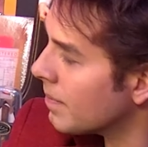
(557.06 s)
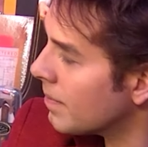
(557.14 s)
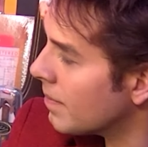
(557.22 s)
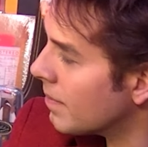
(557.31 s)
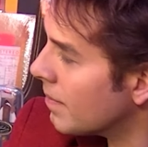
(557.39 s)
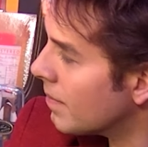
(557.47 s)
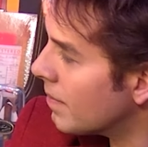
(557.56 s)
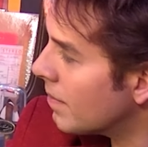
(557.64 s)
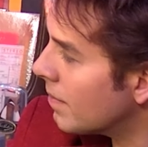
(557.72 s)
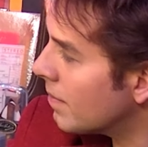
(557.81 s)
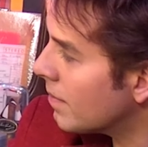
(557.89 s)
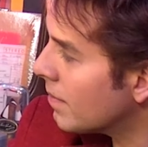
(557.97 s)

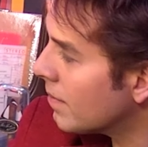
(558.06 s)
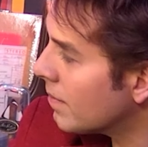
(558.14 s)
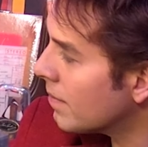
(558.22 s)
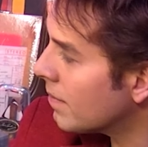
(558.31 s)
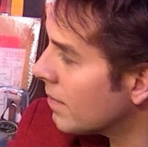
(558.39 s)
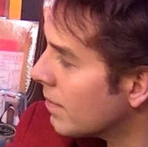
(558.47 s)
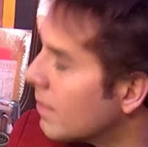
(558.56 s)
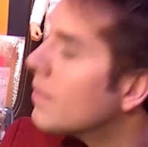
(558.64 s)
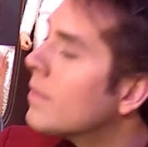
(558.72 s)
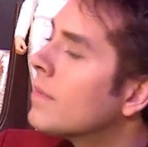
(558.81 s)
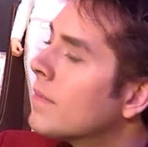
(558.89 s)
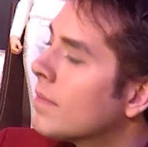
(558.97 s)

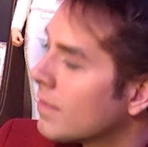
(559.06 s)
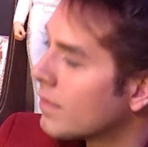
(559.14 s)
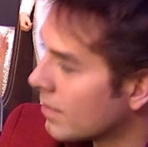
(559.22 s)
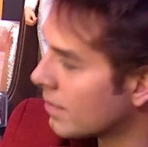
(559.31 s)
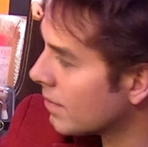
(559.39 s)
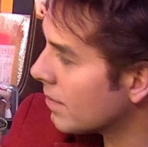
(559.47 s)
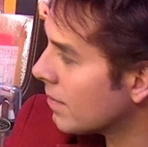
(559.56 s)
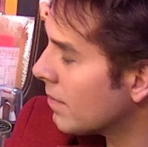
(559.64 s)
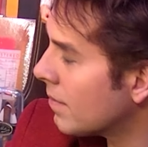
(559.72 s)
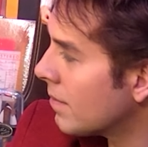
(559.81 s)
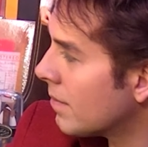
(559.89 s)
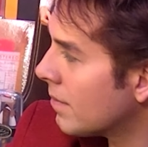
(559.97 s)

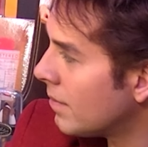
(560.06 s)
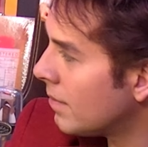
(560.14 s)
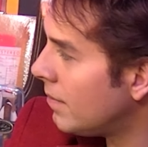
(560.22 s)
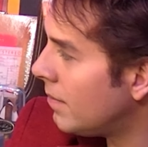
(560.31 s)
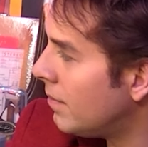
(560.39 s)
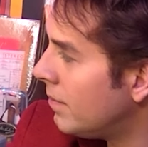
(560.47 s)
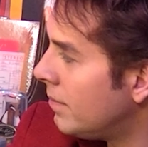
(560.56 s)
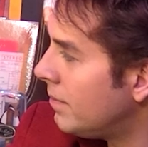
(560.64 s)
(not speaking)